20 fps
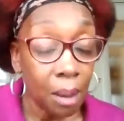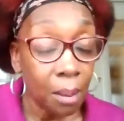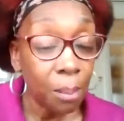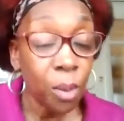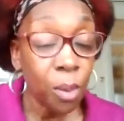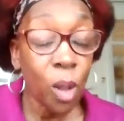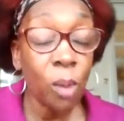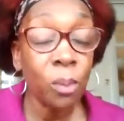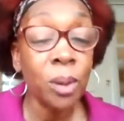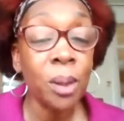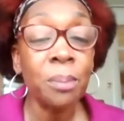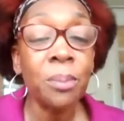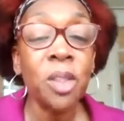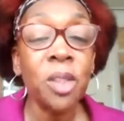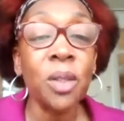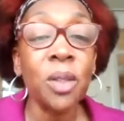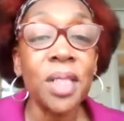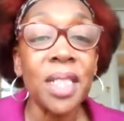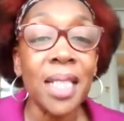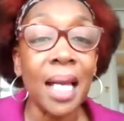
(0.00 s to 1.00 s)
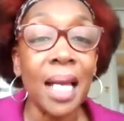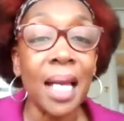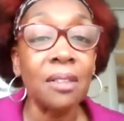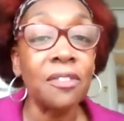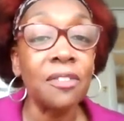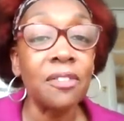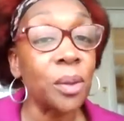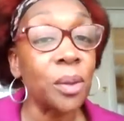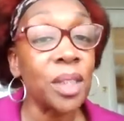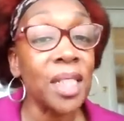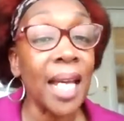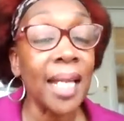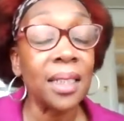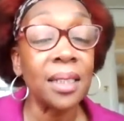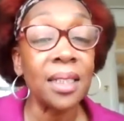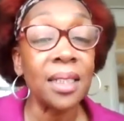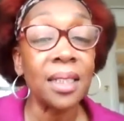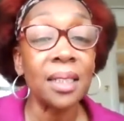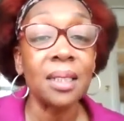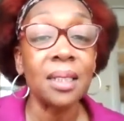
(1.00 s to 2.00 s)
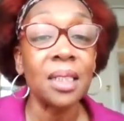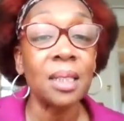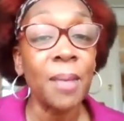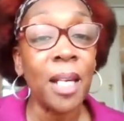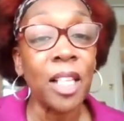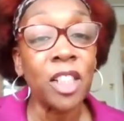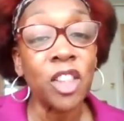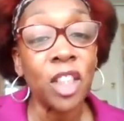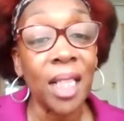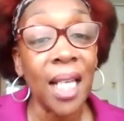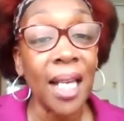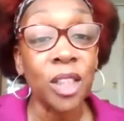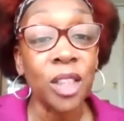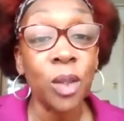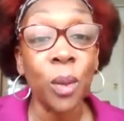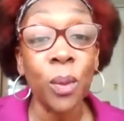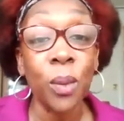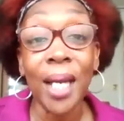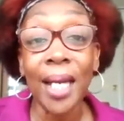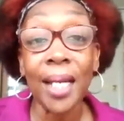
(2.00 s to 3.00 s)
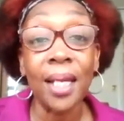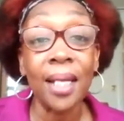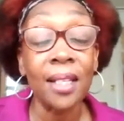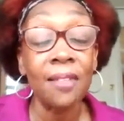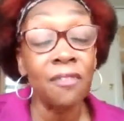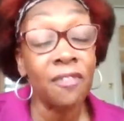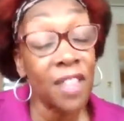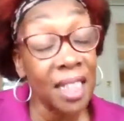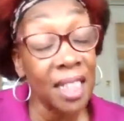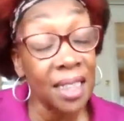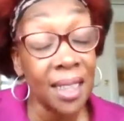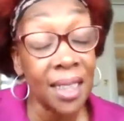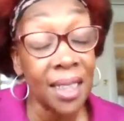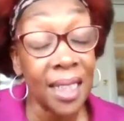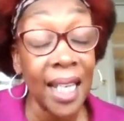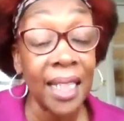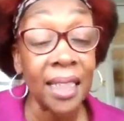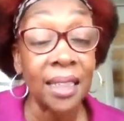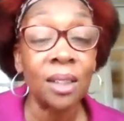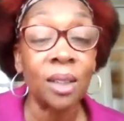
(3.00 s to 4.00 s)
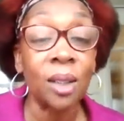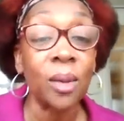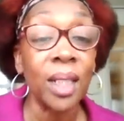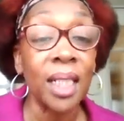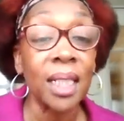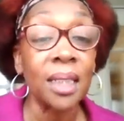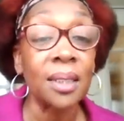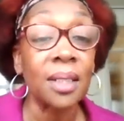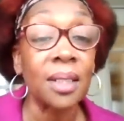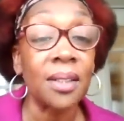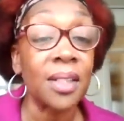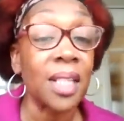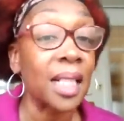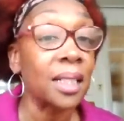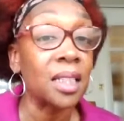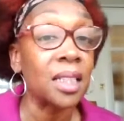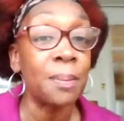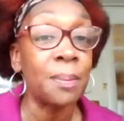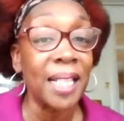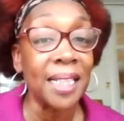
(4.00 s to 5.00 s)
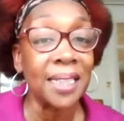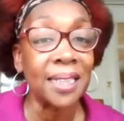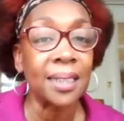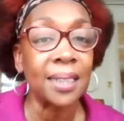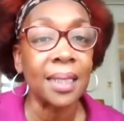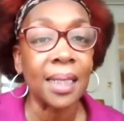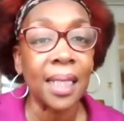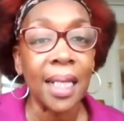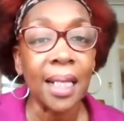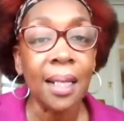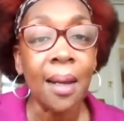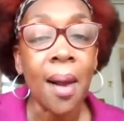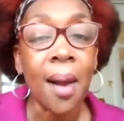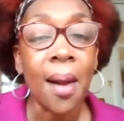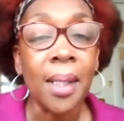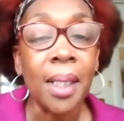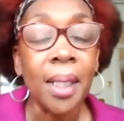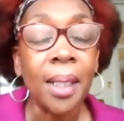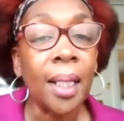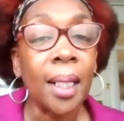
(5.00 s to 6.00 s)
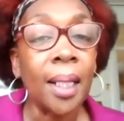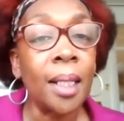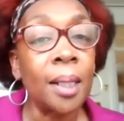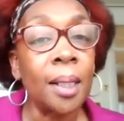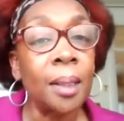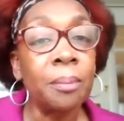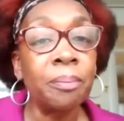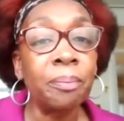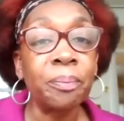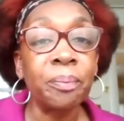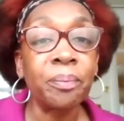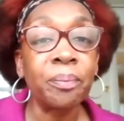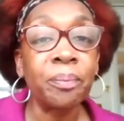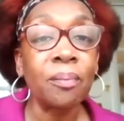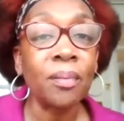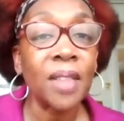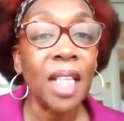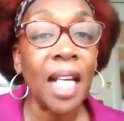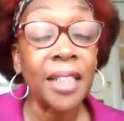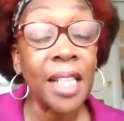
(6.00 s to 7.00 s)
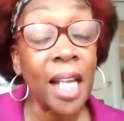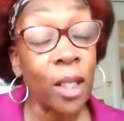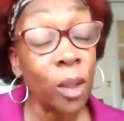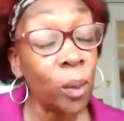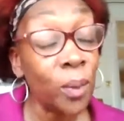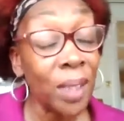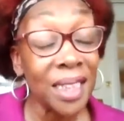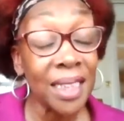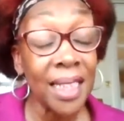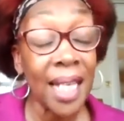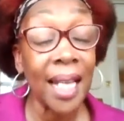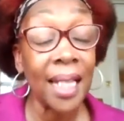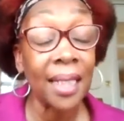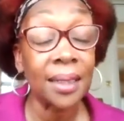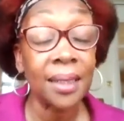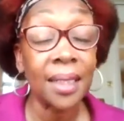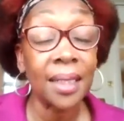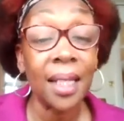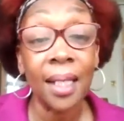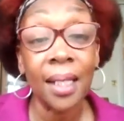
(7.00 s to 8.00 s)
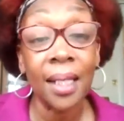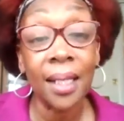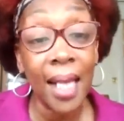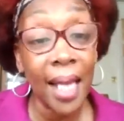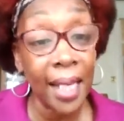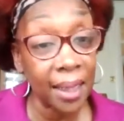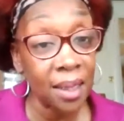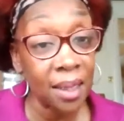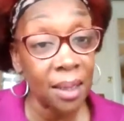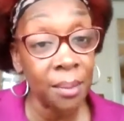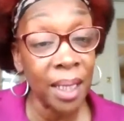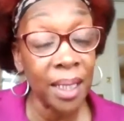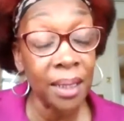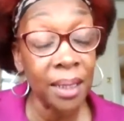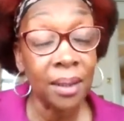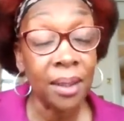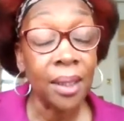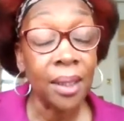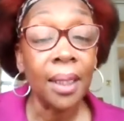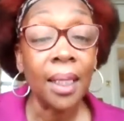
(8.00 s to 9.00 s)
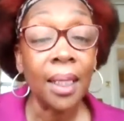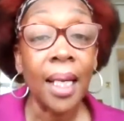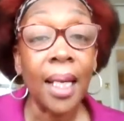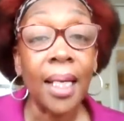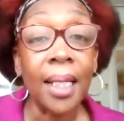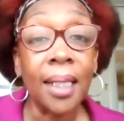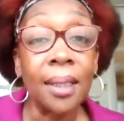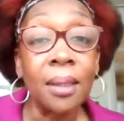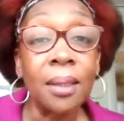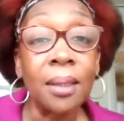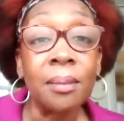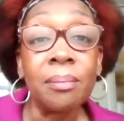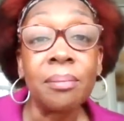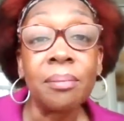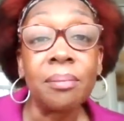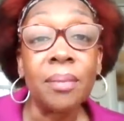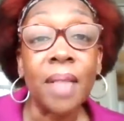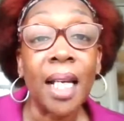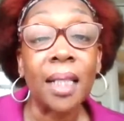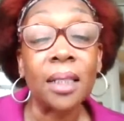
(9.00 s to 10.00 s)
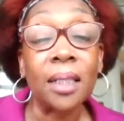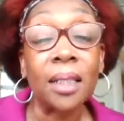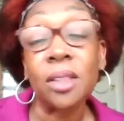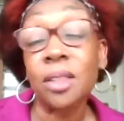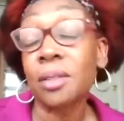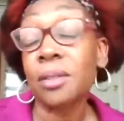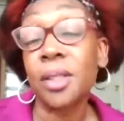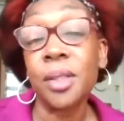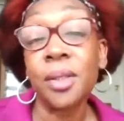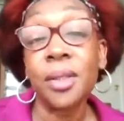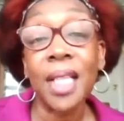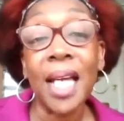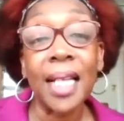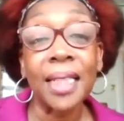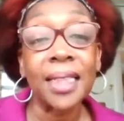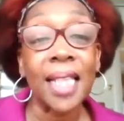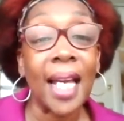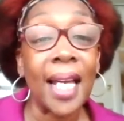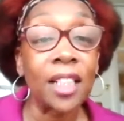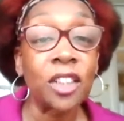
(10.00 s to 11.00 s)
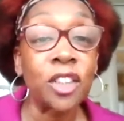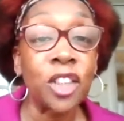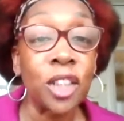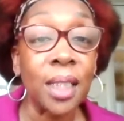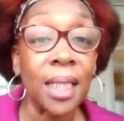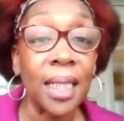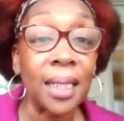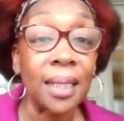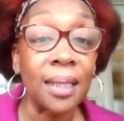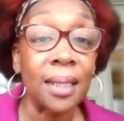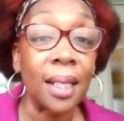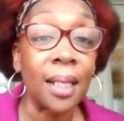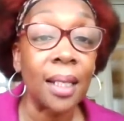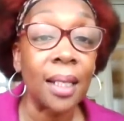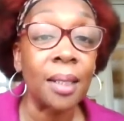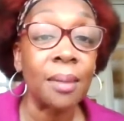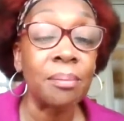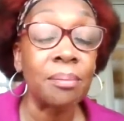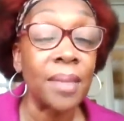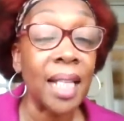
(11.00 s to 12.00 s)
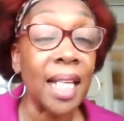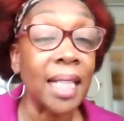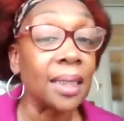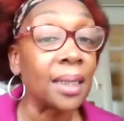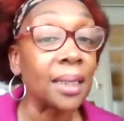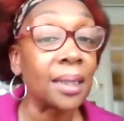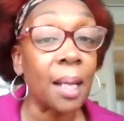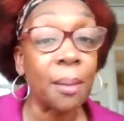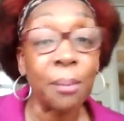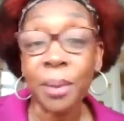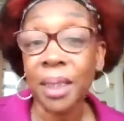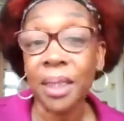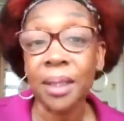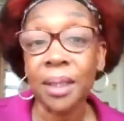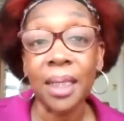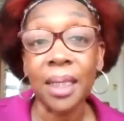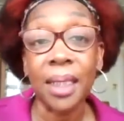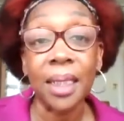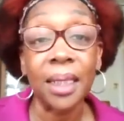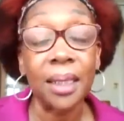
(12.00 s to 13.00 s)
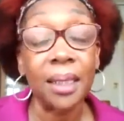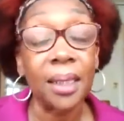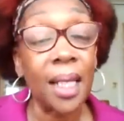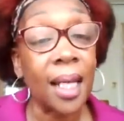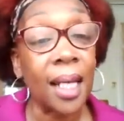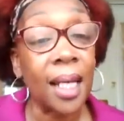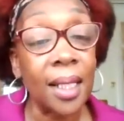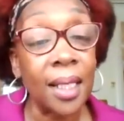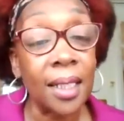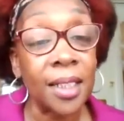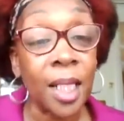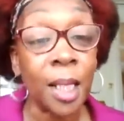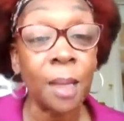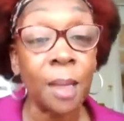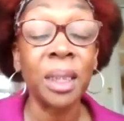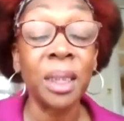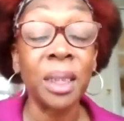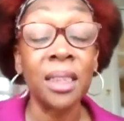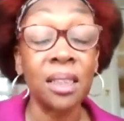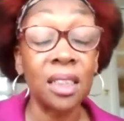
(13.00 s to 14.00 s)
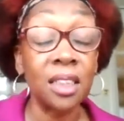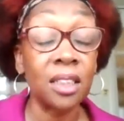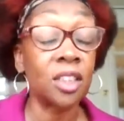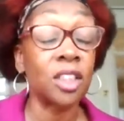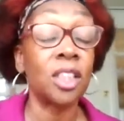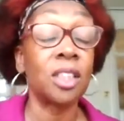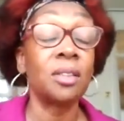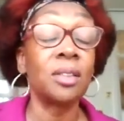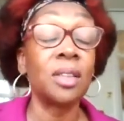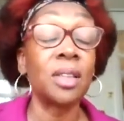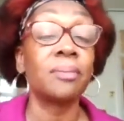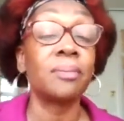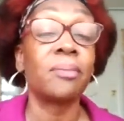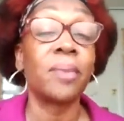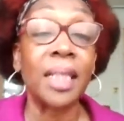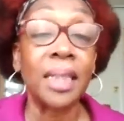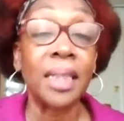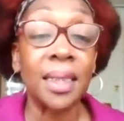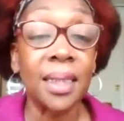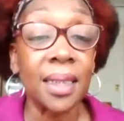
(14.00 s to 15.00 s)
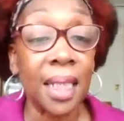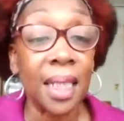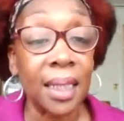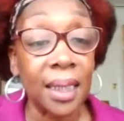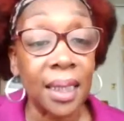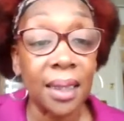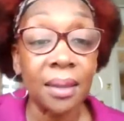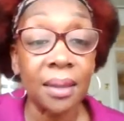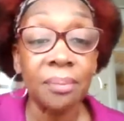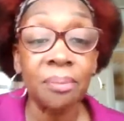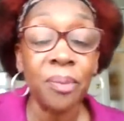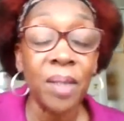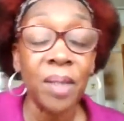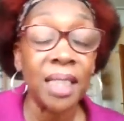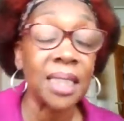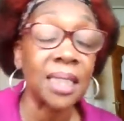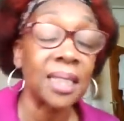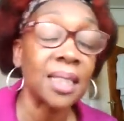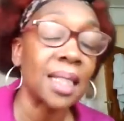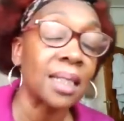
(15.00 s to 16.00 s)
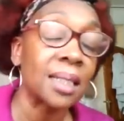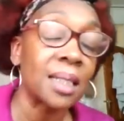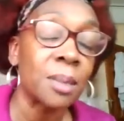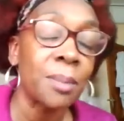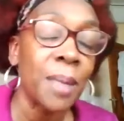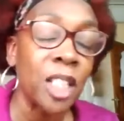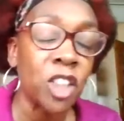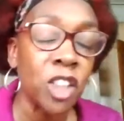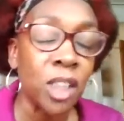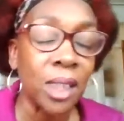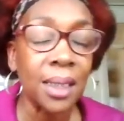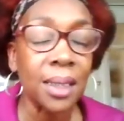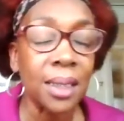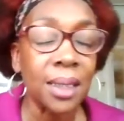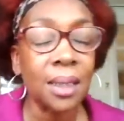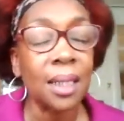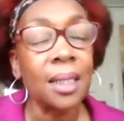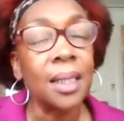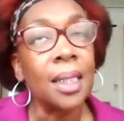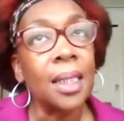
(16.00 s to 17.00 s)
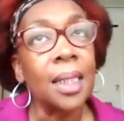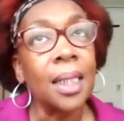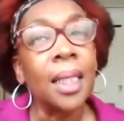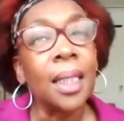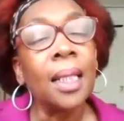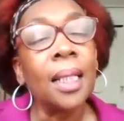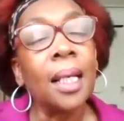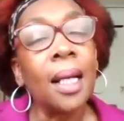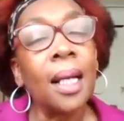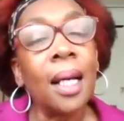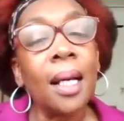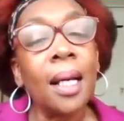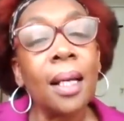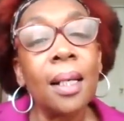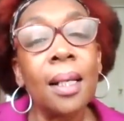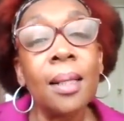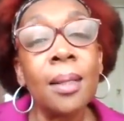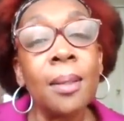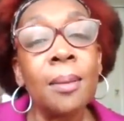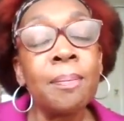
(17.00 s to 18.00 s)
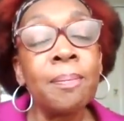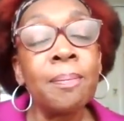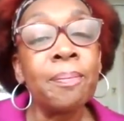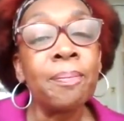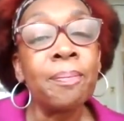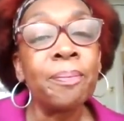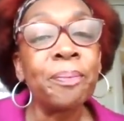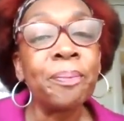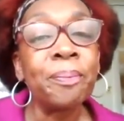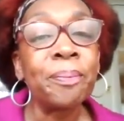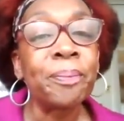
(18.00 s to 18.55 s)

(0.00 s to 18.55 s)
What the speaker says: problems yourself, you tend to specialize or investigate and look into things personally. And I always had eczema. And through that, I actually ended up in the Dermal Institute and studied as a skin specialist. And